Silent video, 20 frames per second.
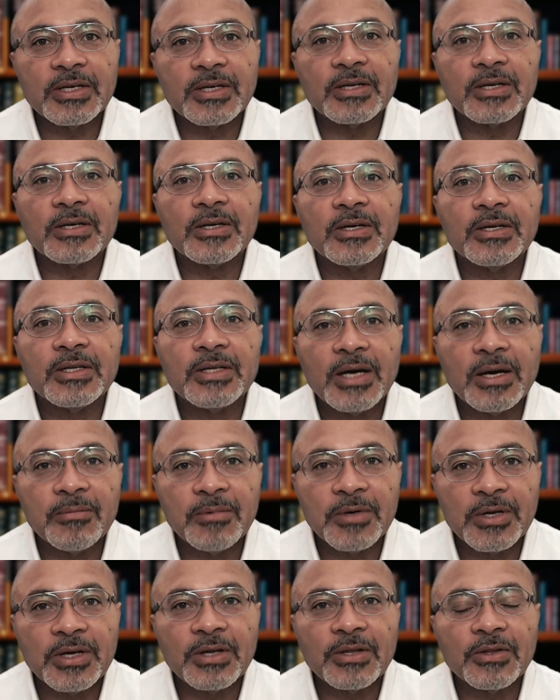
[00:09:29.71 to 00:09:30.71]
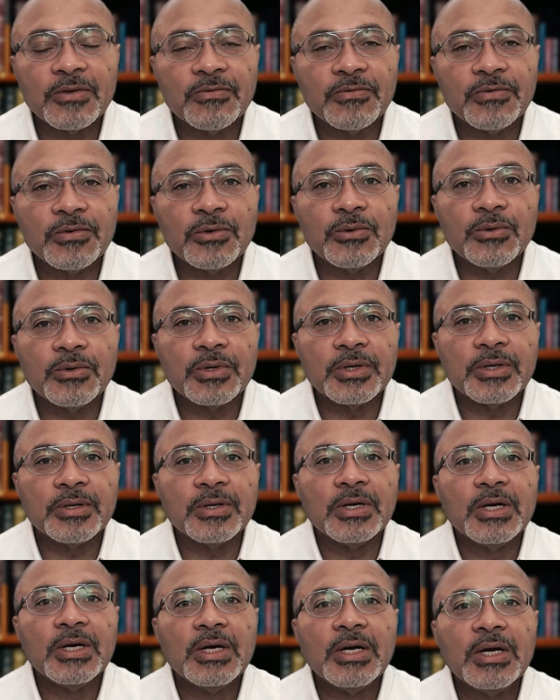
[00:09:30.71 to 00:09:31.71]
they can contaminate the food
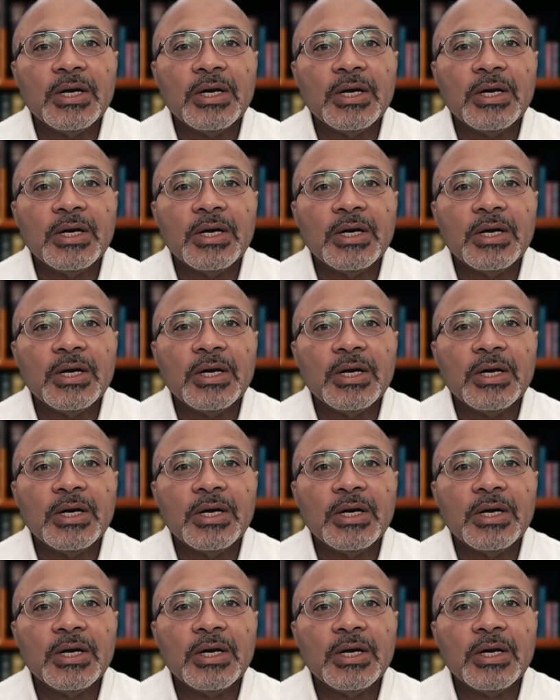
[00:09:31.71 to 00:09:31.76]
and